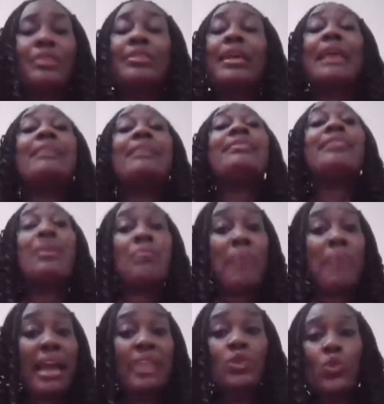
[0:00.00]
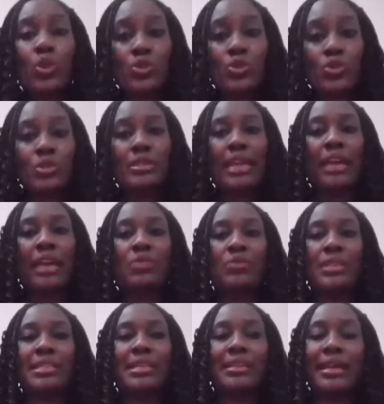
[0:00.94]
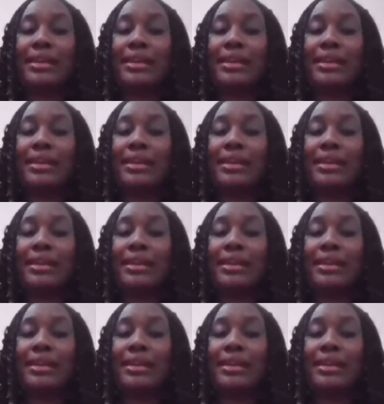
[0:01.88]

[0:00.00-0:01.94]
then they might want to start reading.